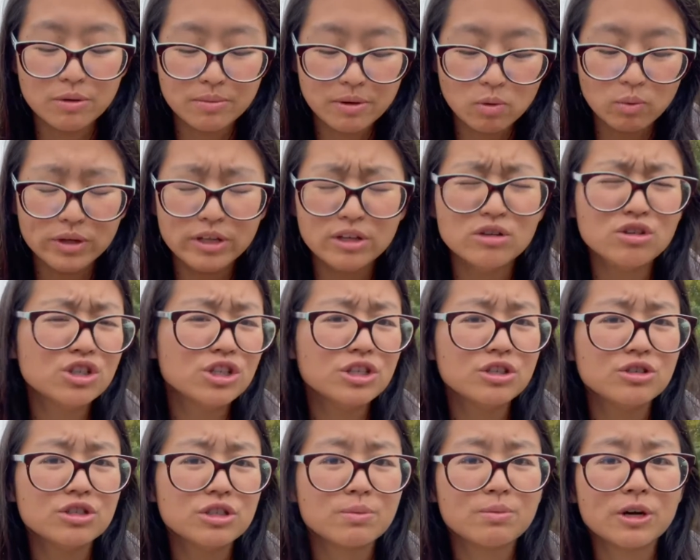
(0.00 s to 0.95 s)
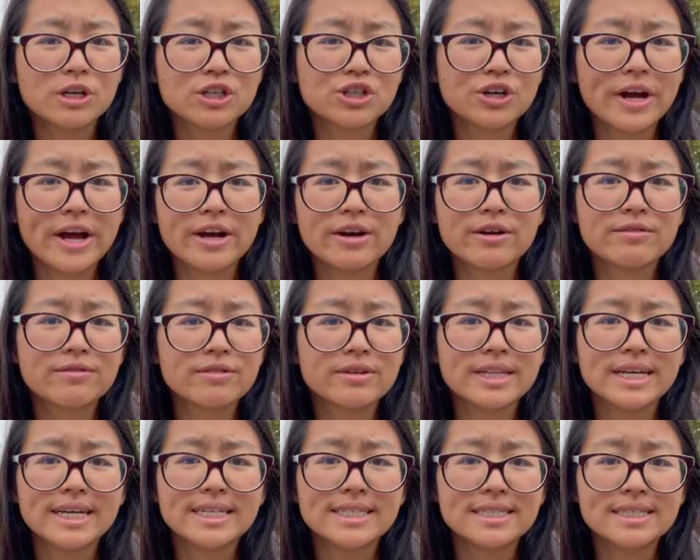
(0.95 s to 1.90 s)
But we usually use the pressure canner for
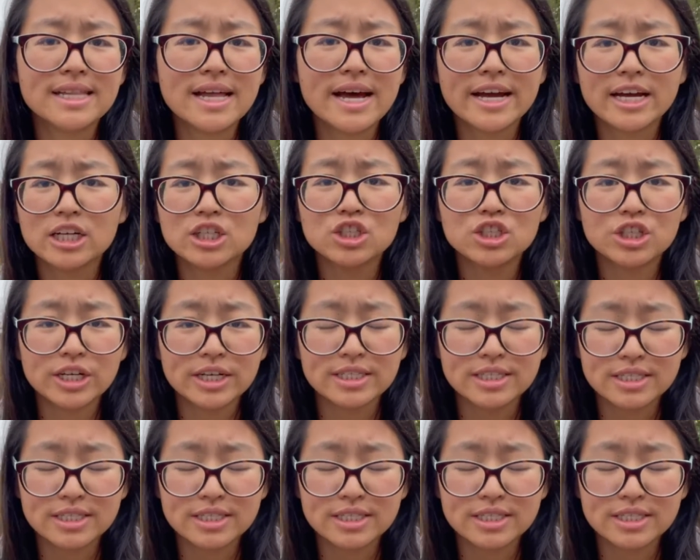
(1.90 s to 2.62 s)
things like chicken